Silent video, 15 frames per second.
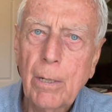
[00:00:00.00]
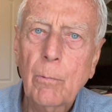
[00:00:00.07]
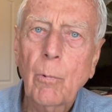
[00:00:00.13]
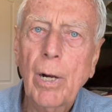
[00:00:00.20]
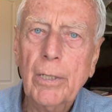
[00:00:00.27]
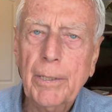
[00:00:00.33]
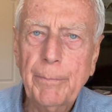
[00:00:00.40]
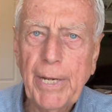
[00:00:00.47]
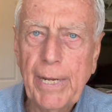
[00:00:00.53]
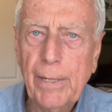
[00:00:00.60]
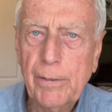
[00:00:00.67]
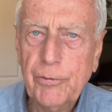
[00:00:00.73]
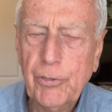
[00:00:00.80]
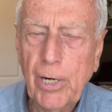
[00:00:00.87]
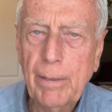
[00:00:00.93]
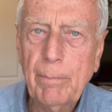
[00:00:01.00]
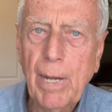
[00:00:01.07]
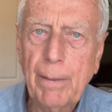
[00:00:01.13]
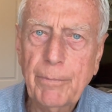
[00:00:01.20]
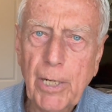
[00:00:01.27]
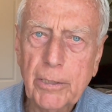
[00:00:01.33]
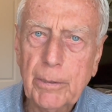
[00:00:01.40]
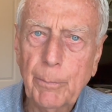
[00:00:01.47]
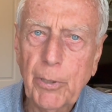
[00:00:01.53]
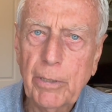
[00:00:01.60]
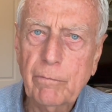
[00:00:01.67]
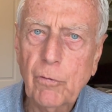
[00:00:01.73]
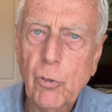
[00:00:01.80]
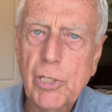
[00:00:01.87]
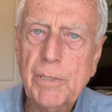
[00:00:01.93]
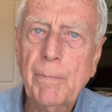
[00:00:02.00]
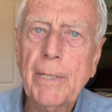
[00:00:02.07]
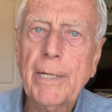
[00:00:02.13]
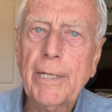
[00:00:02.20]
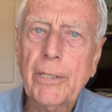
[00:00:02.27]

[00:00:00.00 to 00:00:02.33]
Welcome to Health Drum. I'm Dr. Bert Vorstman,